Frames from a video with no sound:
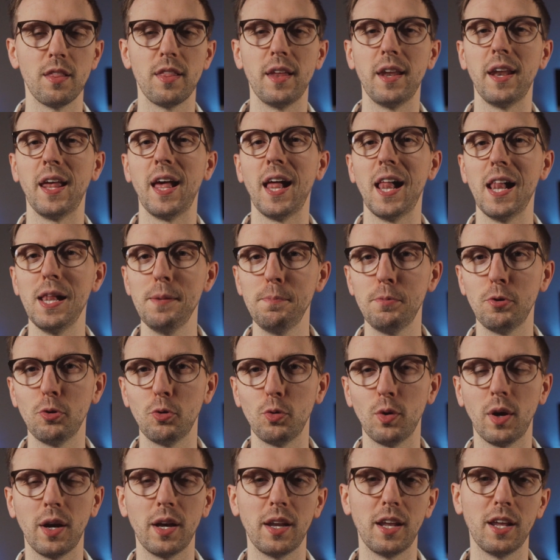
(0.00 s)
then help you
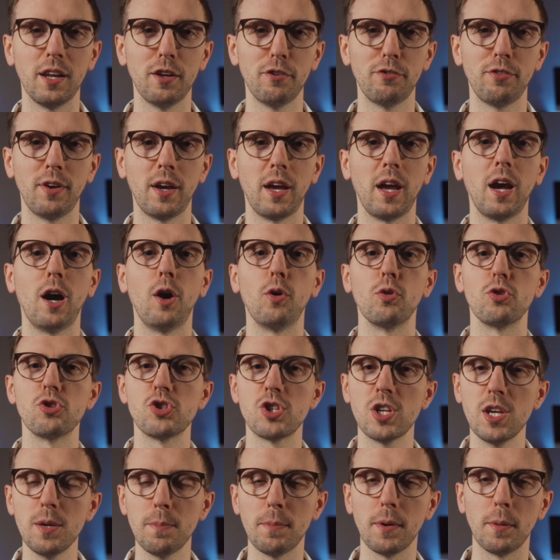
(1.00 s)
to identify how
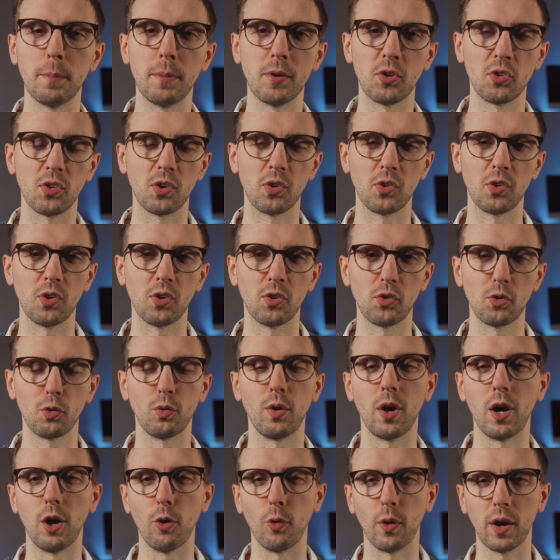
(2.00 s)
cheap a business is
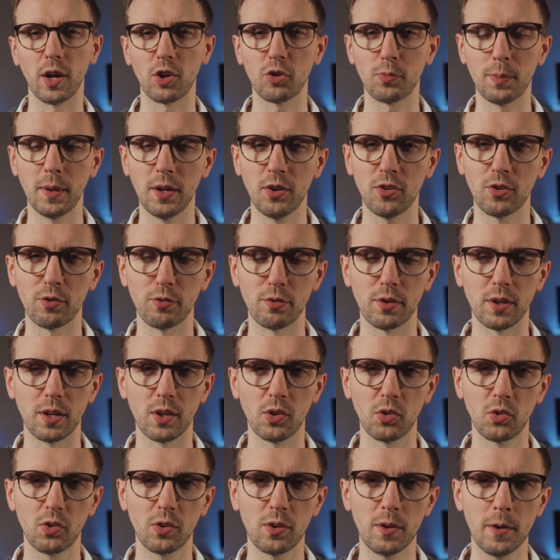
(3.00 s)
or how expensive it
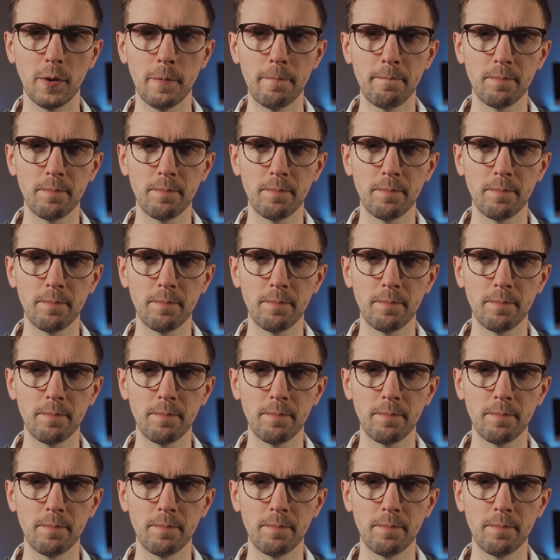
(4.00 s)
is.